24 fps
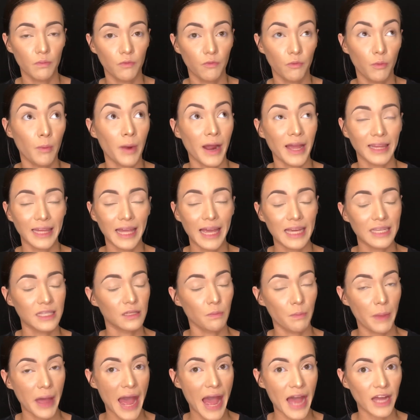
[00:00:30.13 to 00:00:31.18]
my
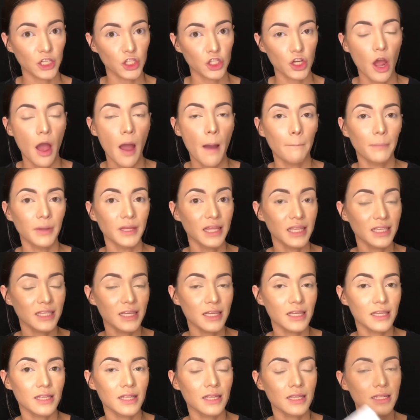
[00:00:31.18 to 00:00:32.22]
last batch, but this
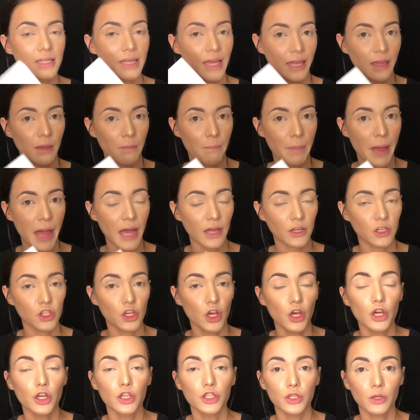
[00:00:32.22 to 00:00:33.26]
is the second batch.
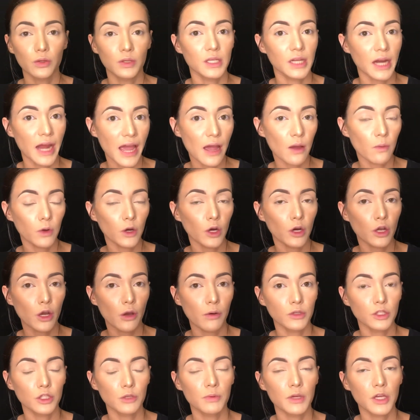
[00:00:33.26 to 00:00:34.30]
So today we are
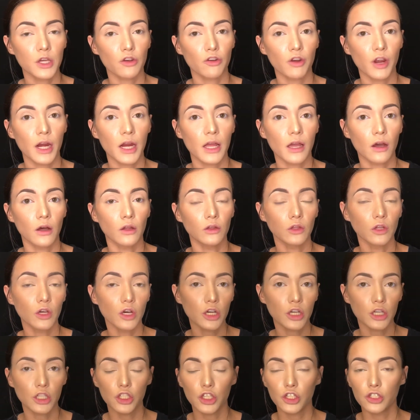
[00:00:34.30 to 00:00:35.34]
going to be creating a
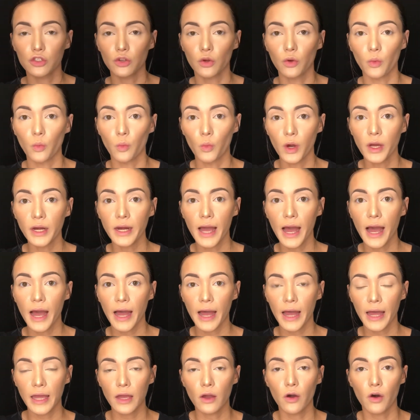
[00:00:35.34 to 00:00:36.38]
look just on one
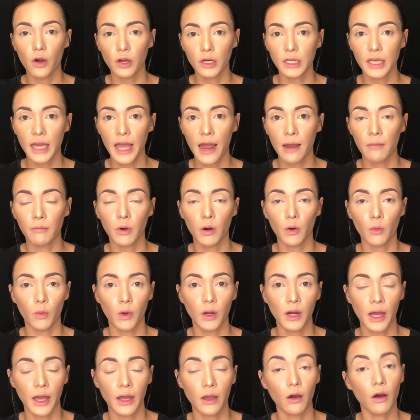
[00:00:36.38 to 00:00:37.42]
eye on camera,
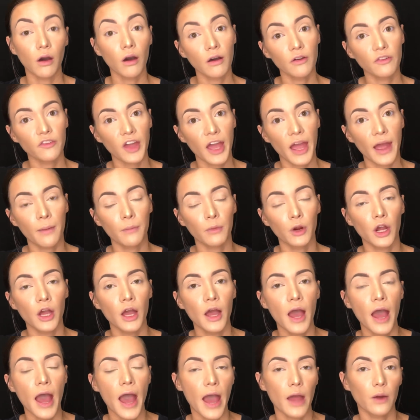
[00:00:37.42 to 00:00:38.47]
one eye off camera,
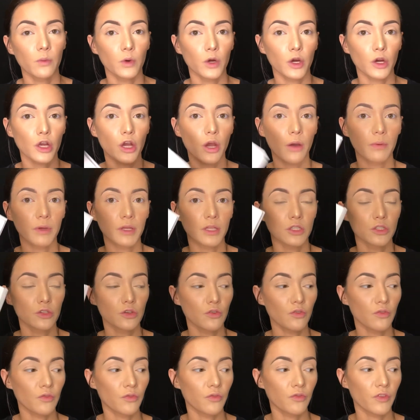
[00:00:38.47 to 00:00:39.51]
and we are going
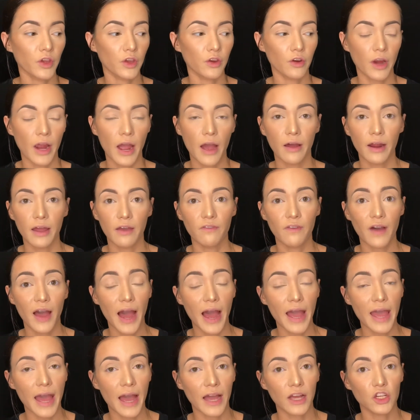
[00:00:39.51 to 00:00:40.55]
to figure out if
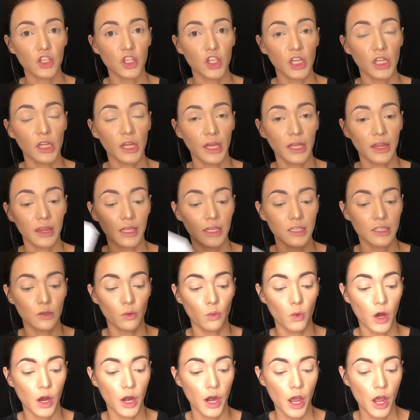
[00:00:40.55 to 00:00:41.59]
I actually like this
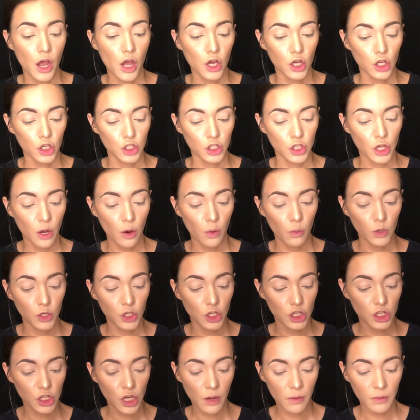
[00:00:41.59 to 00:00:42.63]
one. So we're
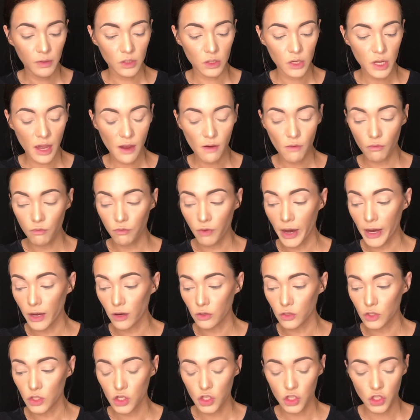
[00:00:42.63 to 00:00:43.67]
just going to get right
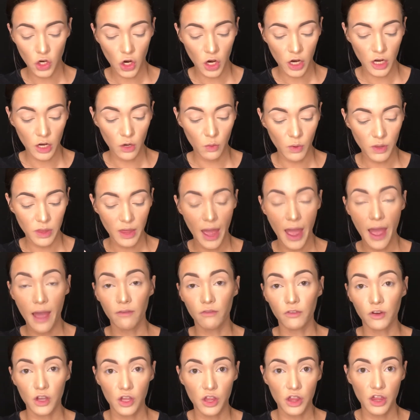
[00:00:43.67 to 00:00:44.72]
on started with
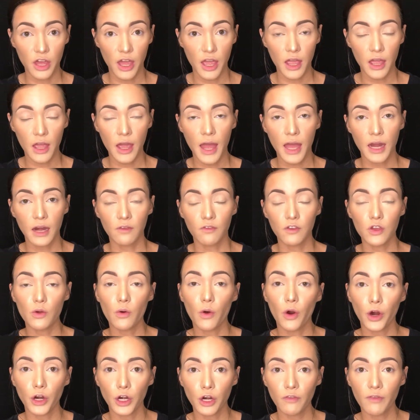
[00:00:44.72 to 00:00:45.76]
everything, and if you
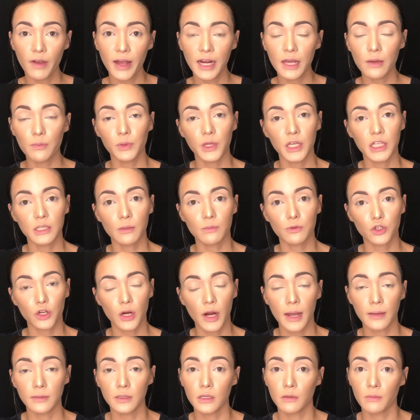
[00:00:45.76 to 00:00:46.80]
aren't already, please
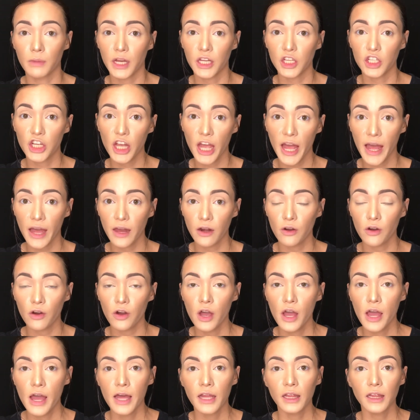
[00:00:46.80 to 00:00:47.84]
subscribe to my channel,
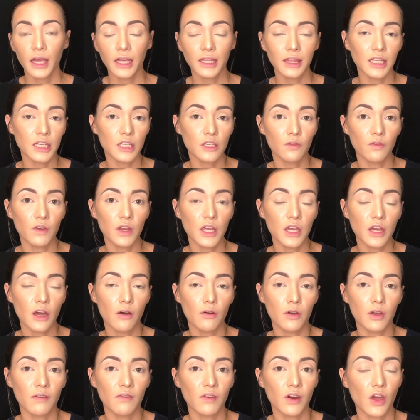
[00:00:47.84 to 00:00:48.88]
like this
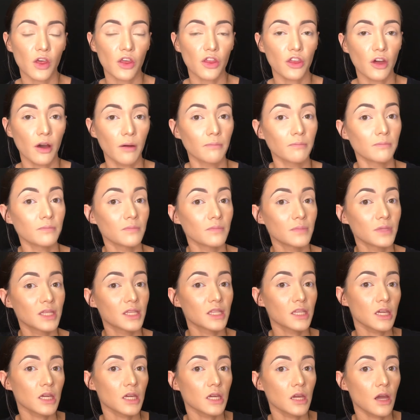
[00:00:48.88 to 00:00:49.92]
video, give it a thumbs
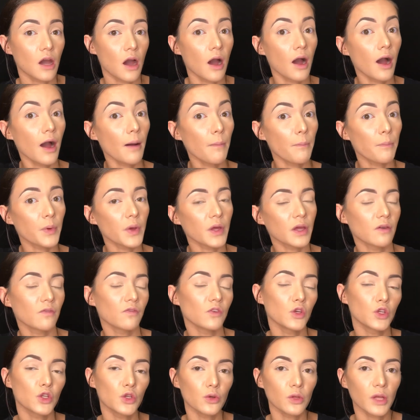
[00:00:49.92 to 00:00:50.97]
up if
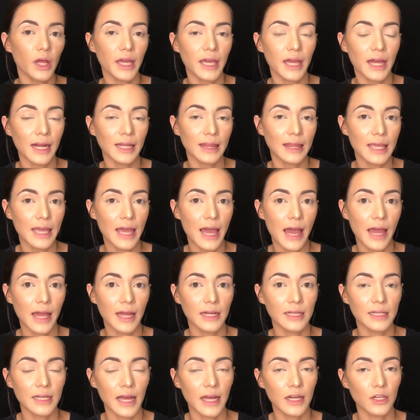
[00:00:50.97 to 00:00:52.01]
you do like it at the
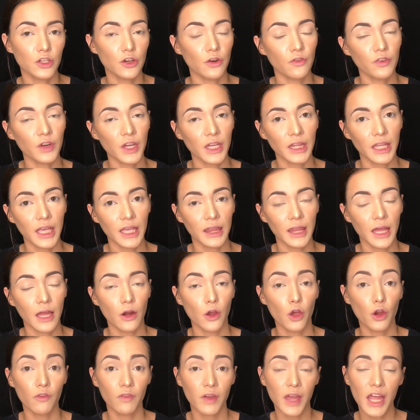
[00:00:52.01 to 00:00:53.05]
end, and don't forget to hit that
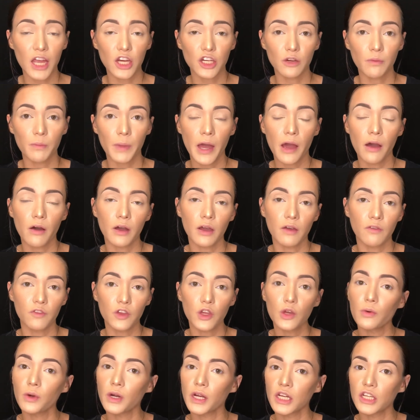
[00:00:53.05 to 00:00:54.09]
notification bell if
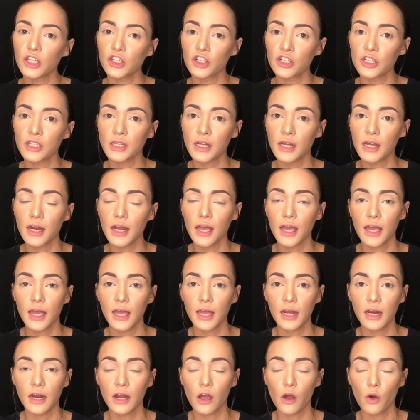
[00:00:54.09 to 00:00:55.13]
you are interested
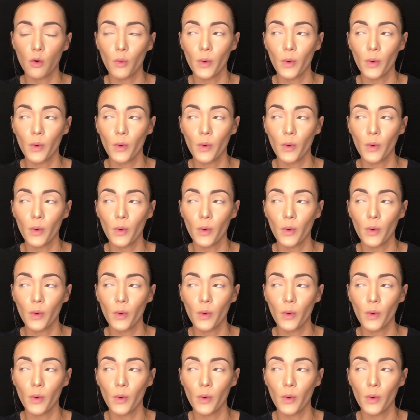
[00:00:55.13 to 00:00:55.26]
in